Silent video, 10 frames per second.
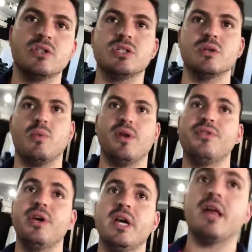this is the one
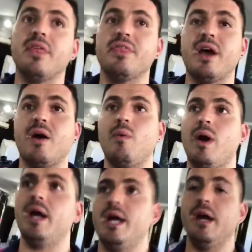thing, and then that
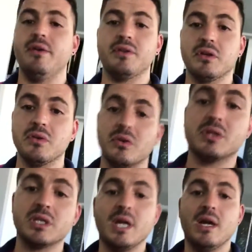way everything
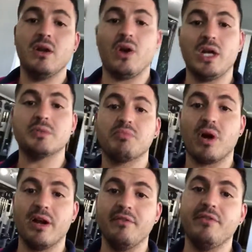looks nice,
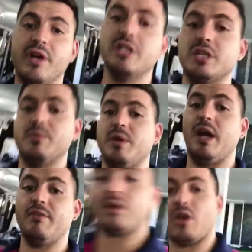bright and fresh, and we
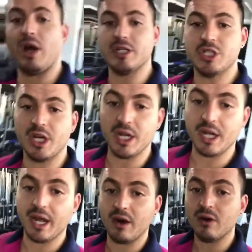haven't like
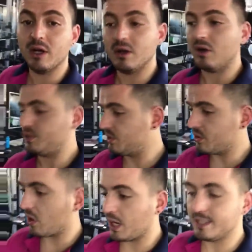cheated out on you
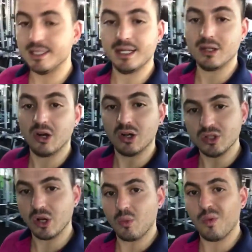guys and gone,
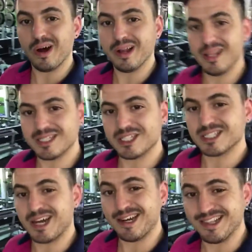you know what, let's
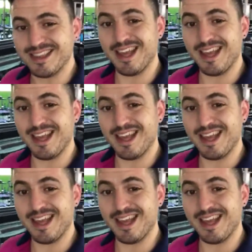just cut it